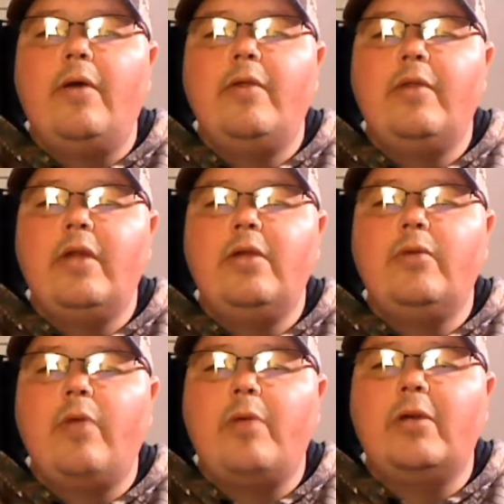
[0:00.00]
Thank you,
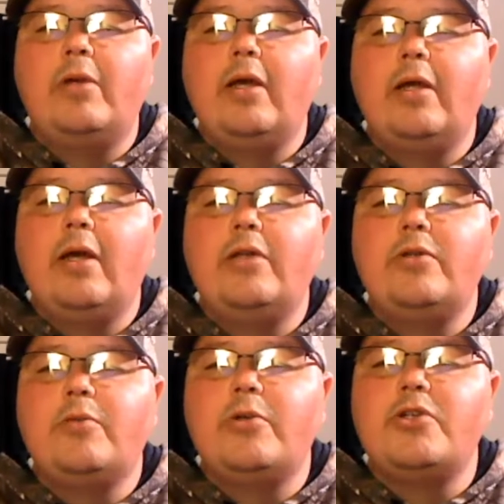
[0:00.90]
Robert. I
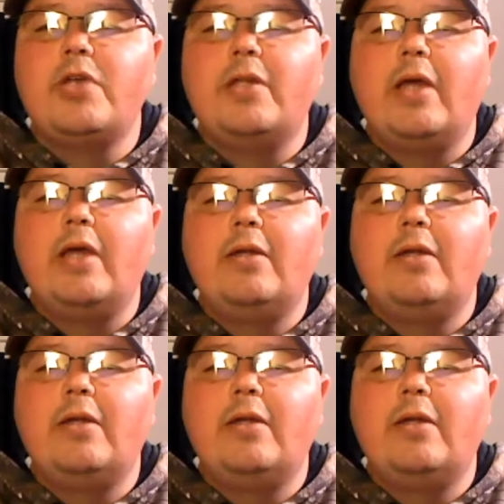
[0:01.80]
do appreciate that.